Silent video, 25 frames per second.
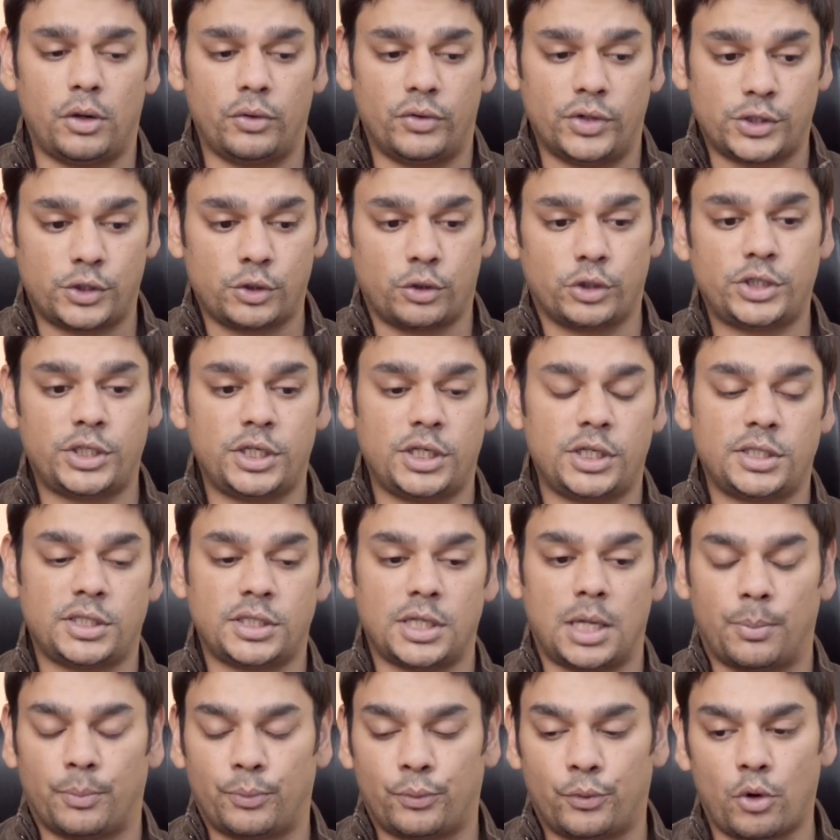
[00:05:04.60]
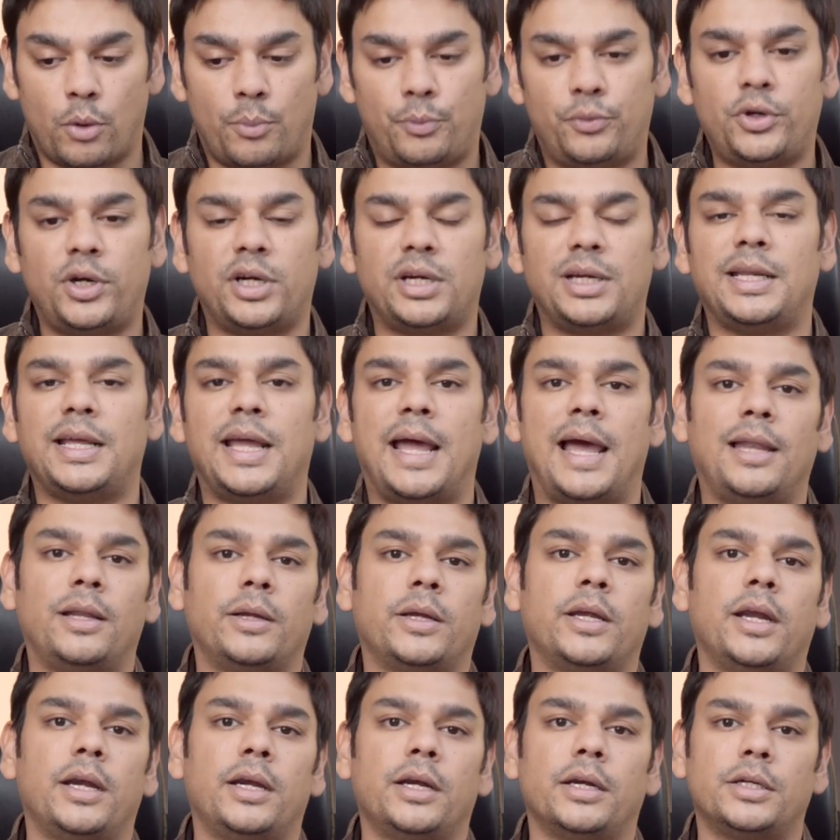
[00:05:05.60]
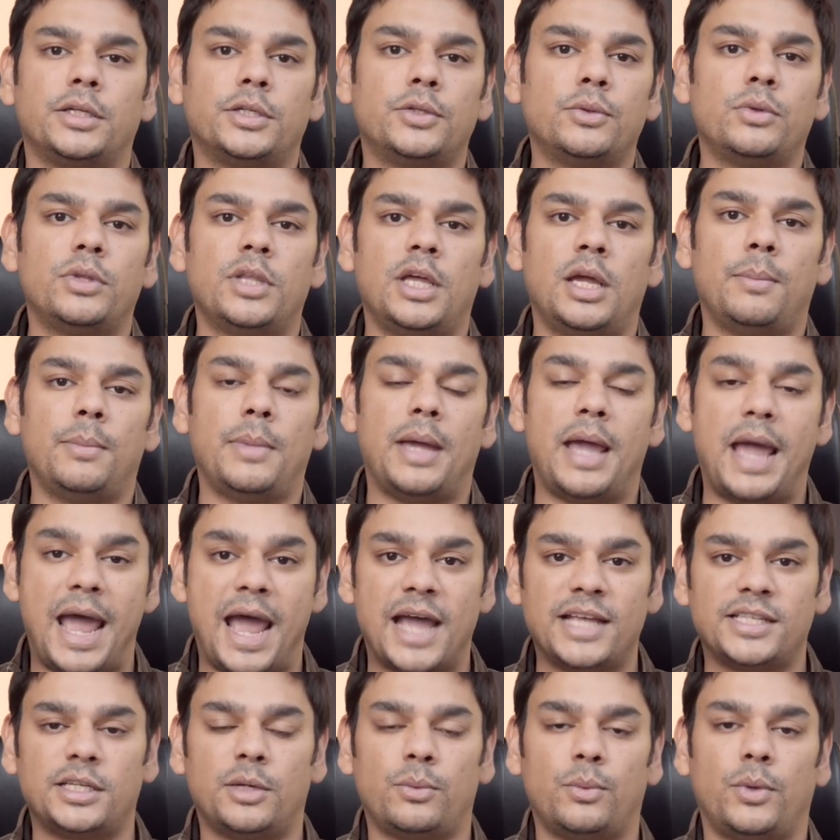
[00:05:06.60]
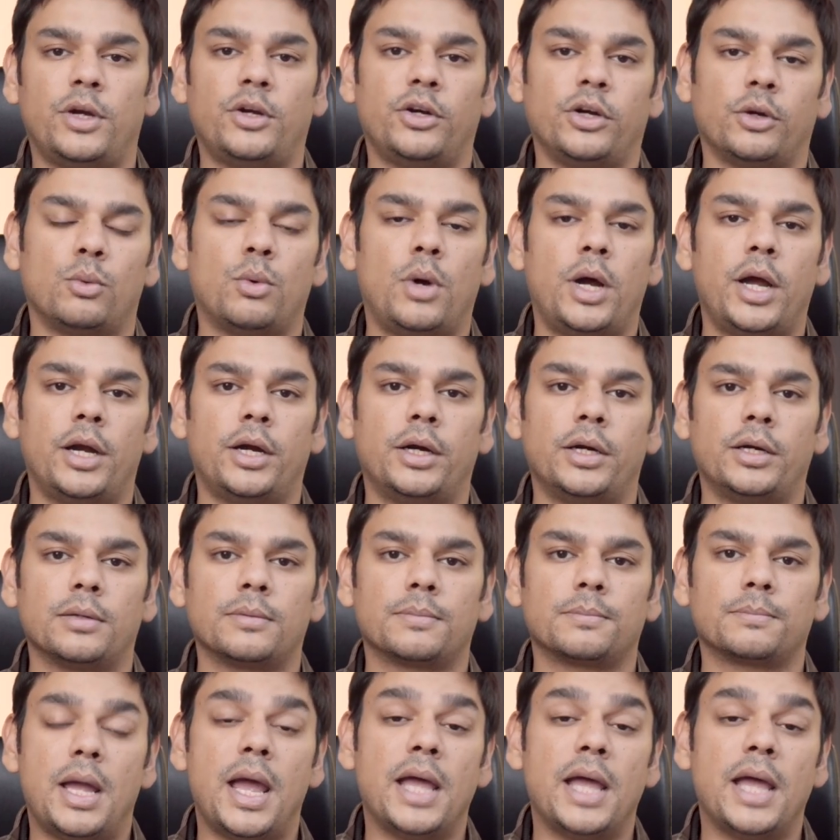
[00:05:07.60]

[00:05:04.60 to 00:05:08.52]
resources appropriately allocated to them as and when required,